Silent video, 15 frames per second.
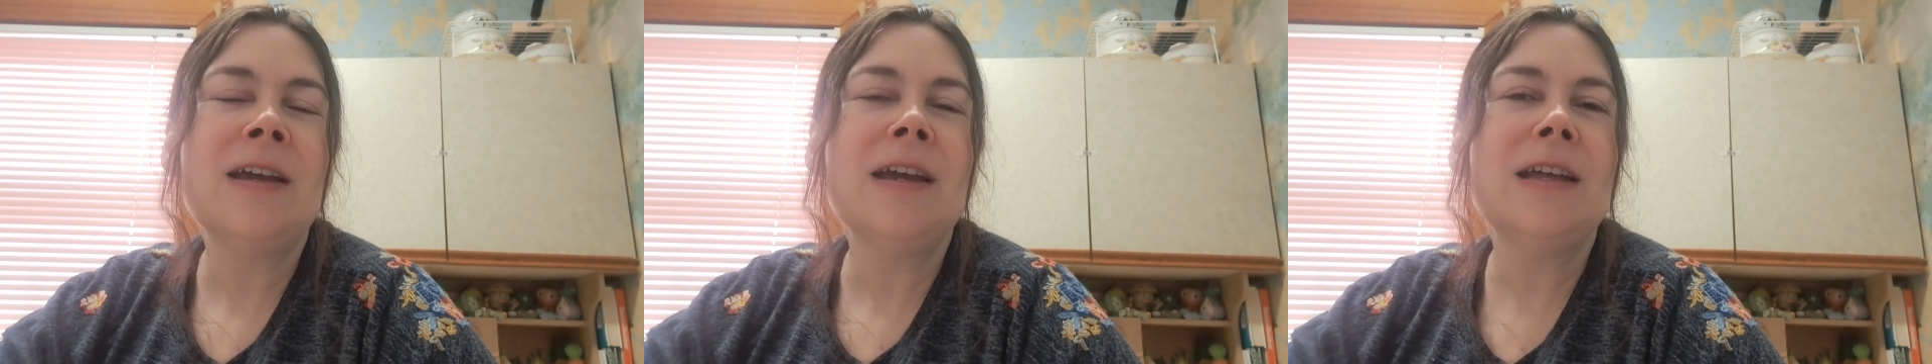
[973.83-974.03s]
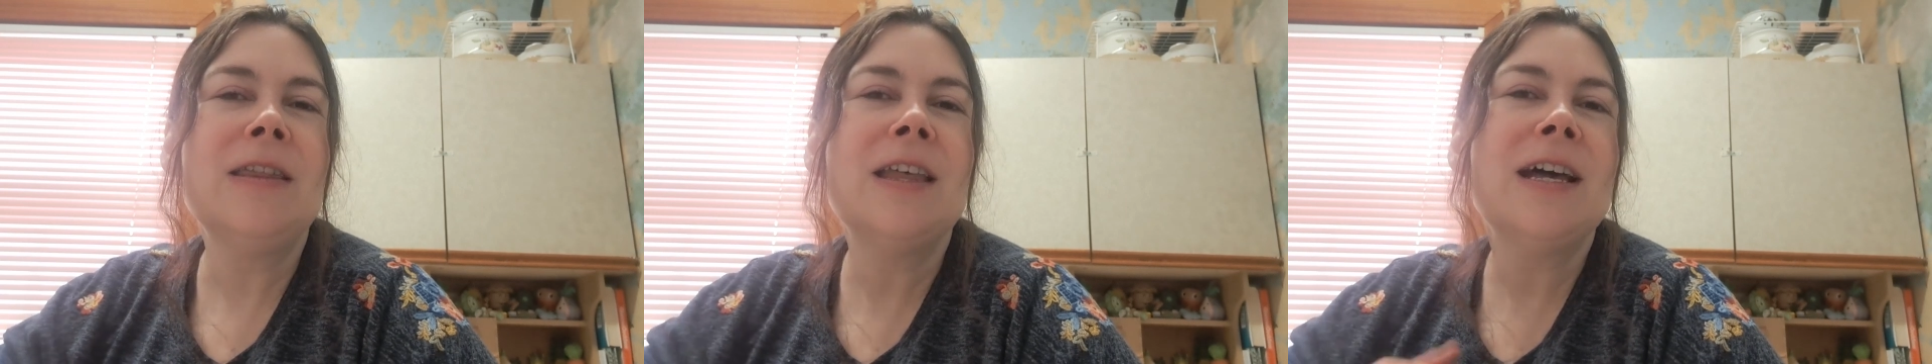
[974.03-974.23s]

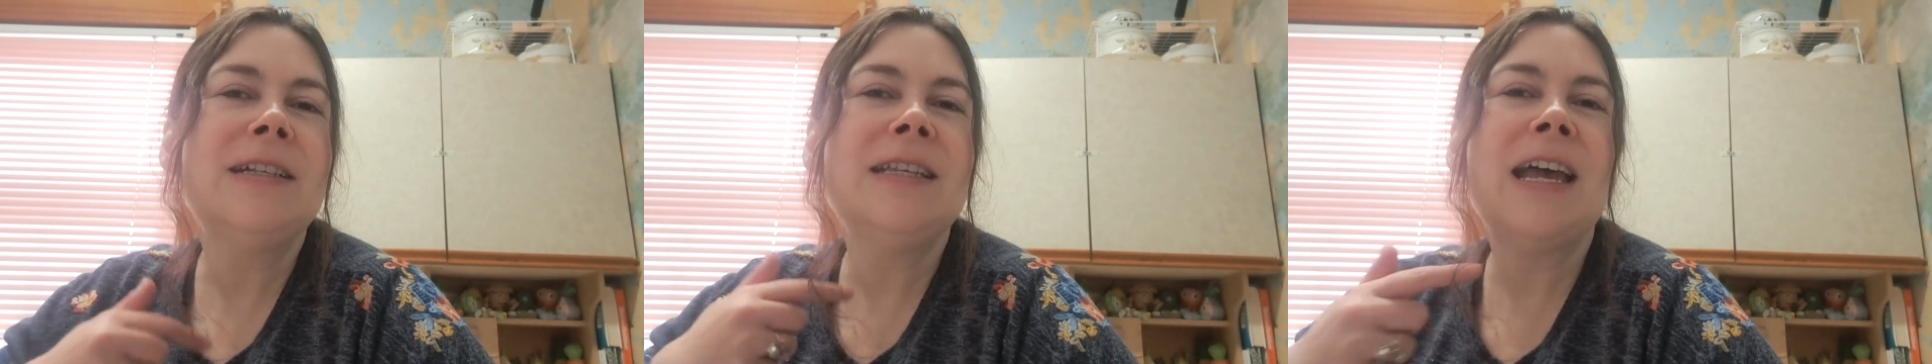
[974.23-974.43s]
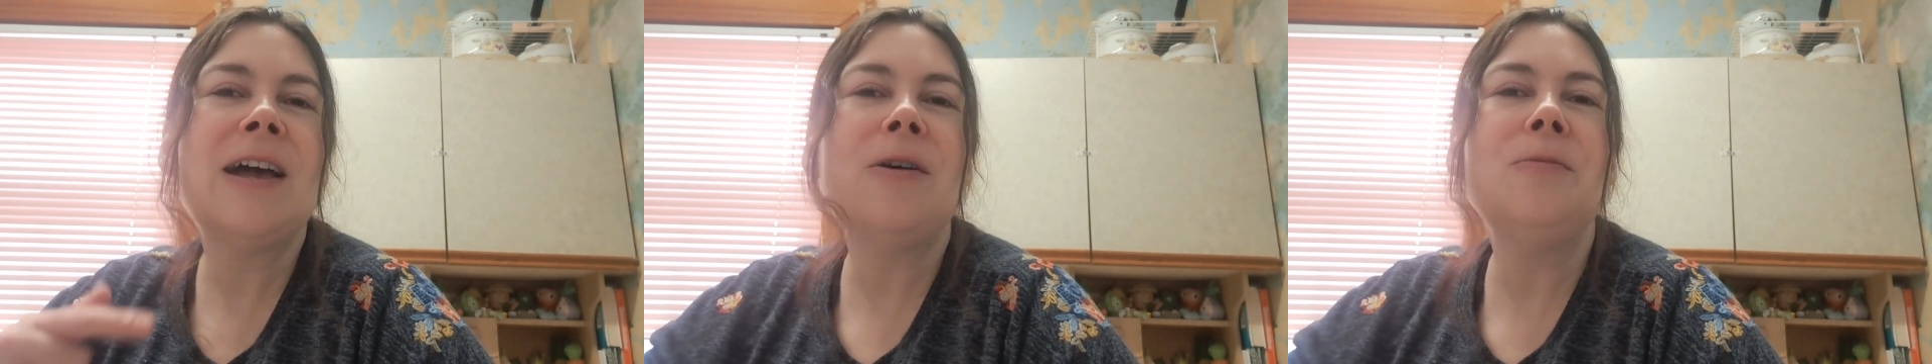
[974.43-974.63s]
and
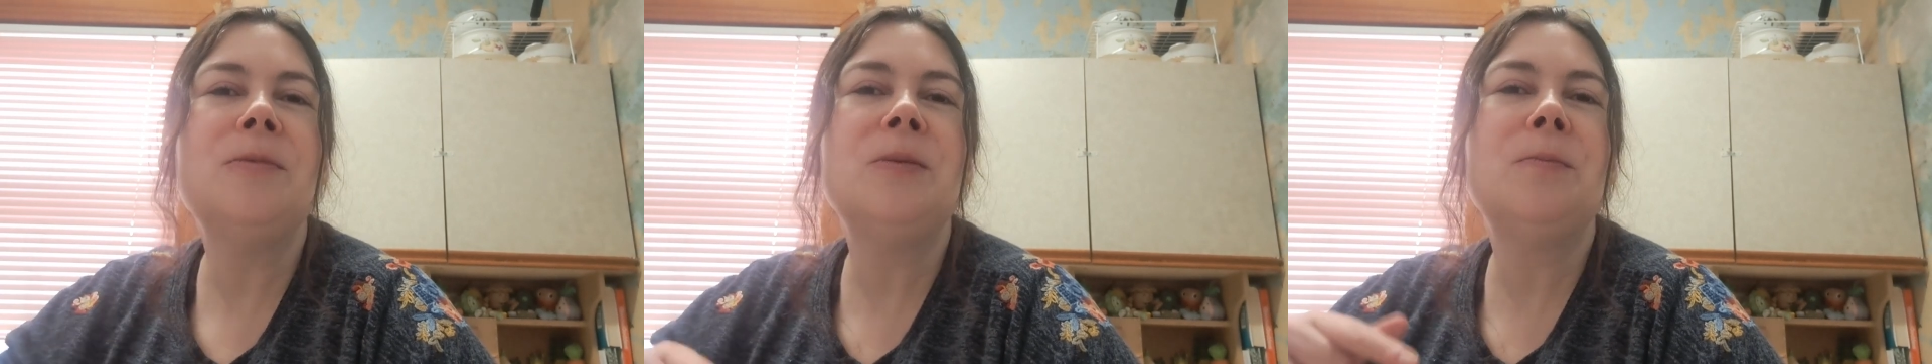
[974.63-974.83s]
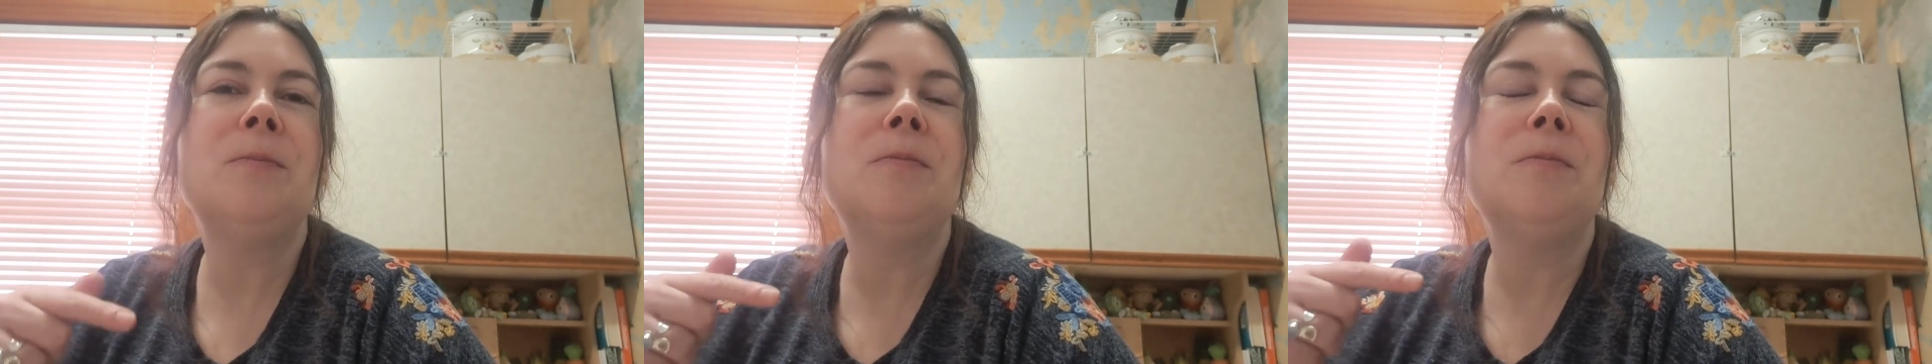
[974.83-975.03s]
that's
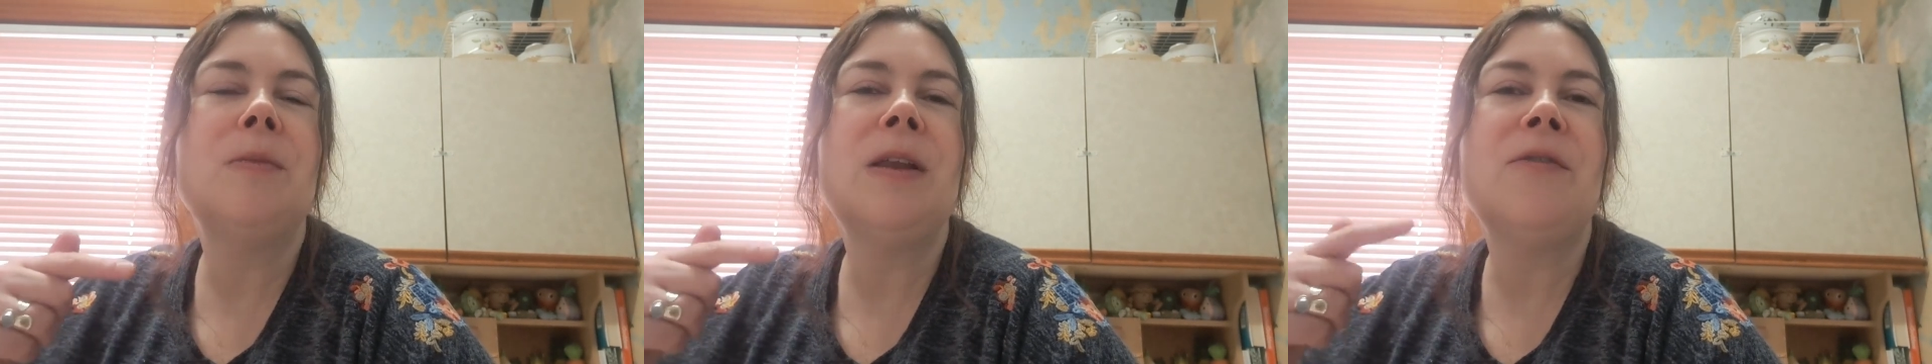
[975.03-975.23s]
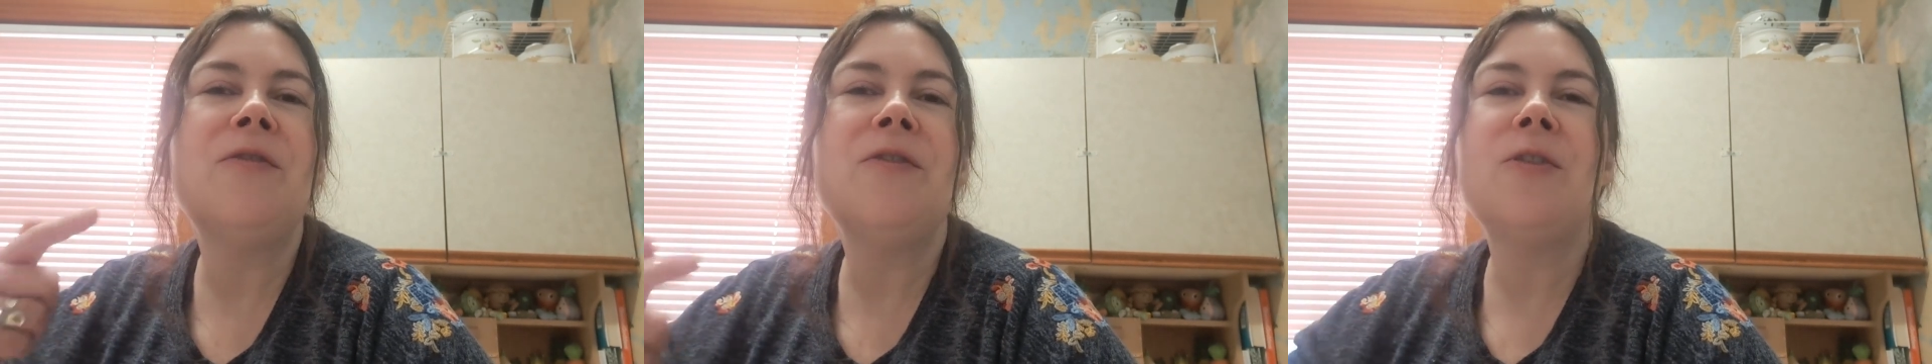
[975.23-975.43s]
helped
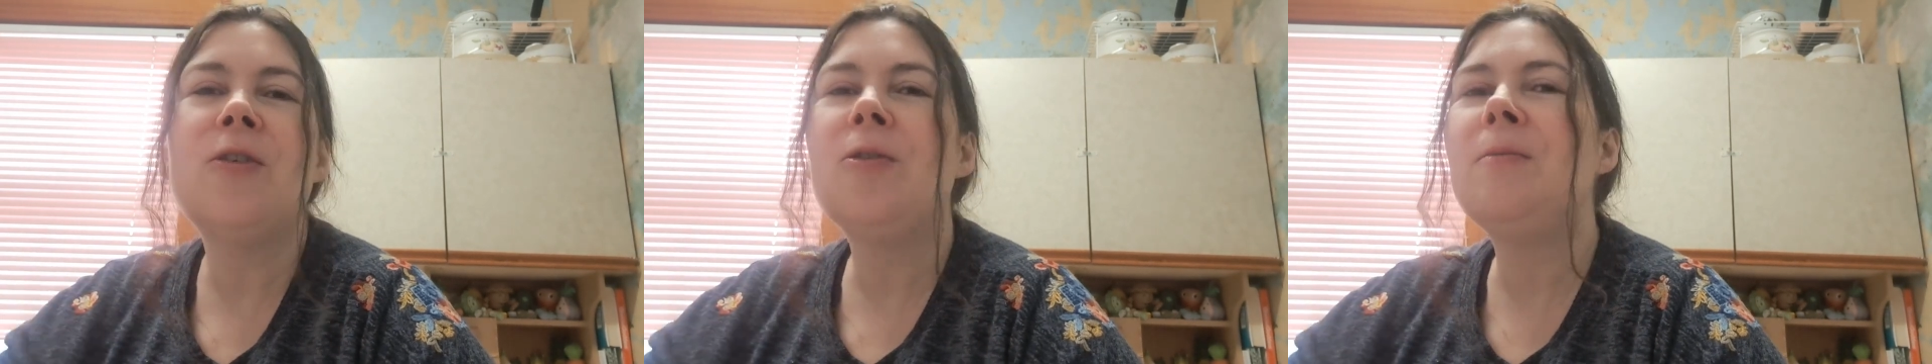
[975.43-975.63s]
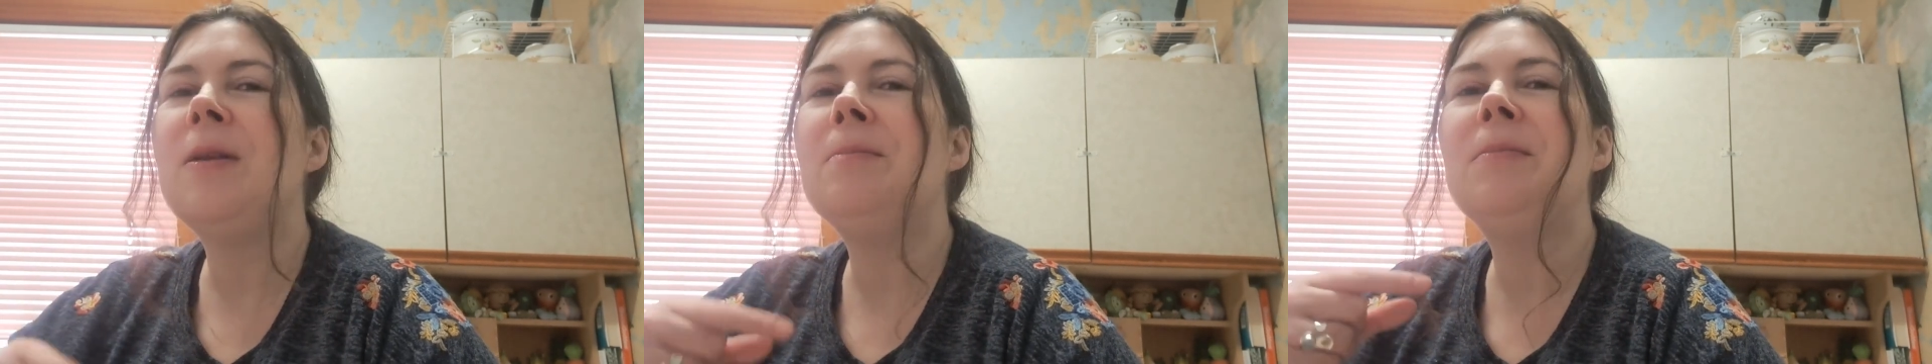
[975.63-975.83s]

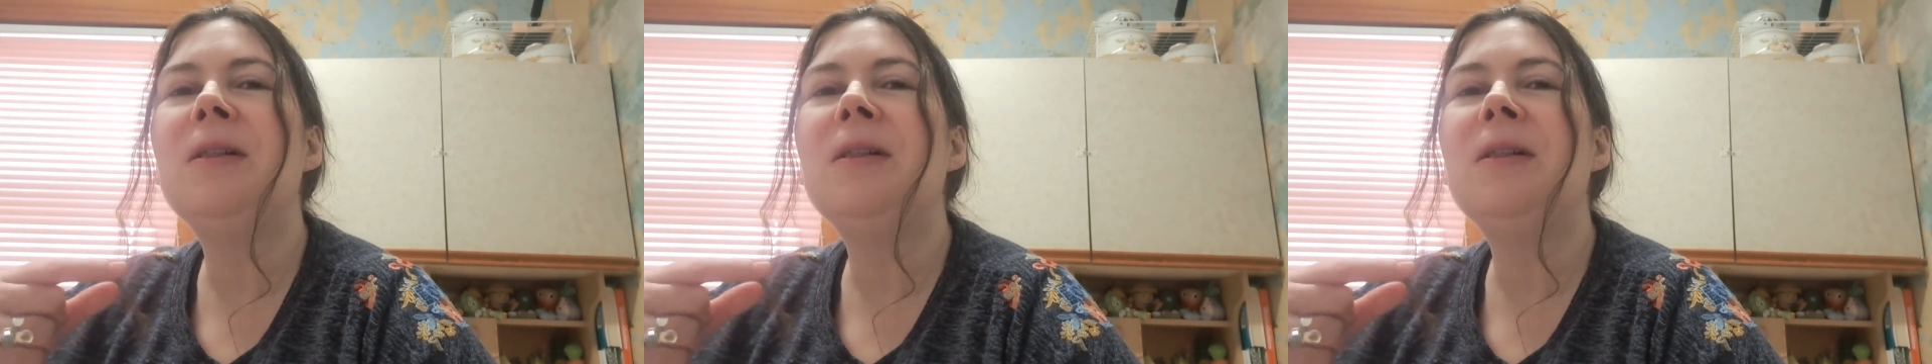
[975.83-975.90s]
inform and